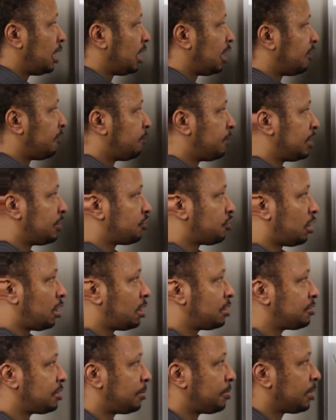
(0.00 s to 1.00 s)
if we
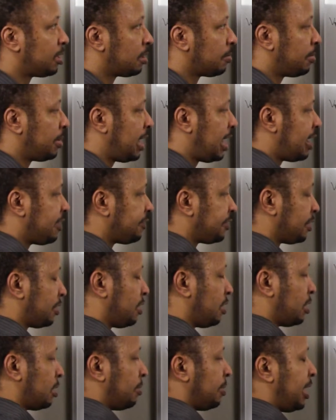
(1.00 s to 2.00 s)
charge up a
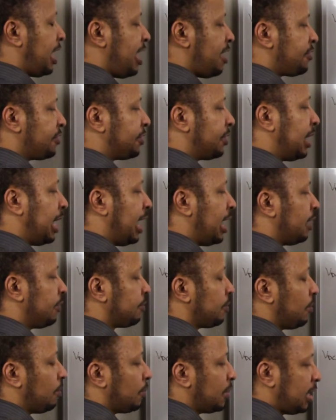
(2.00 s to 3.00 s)
capacitor
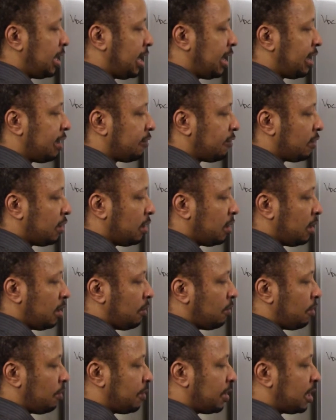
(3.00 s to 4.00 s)
has
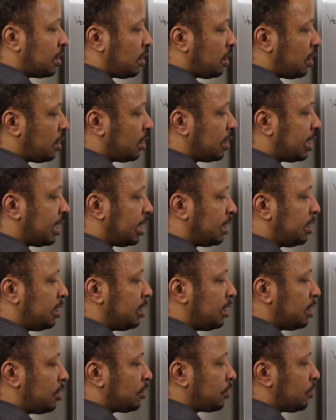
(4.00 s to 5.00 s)
what we call an
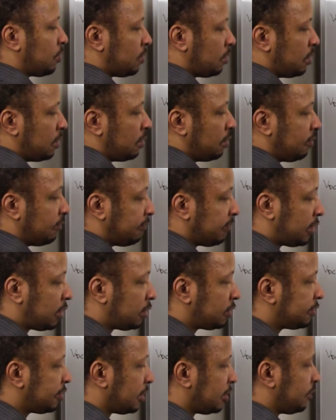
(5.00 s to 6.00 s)
initial
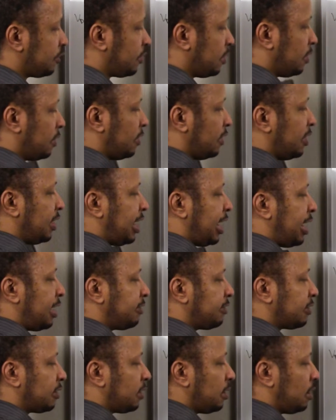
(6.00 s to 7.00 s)
voltage
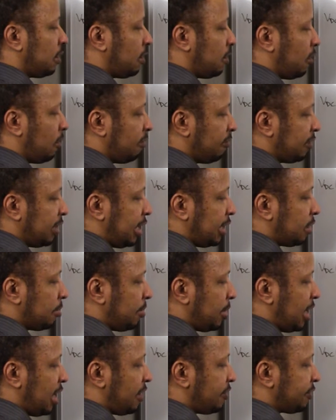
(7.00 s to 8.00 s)
that's over that
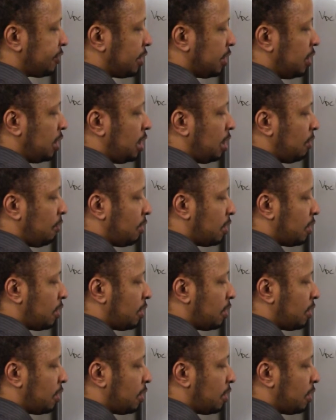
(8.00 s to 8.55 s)
capacitor.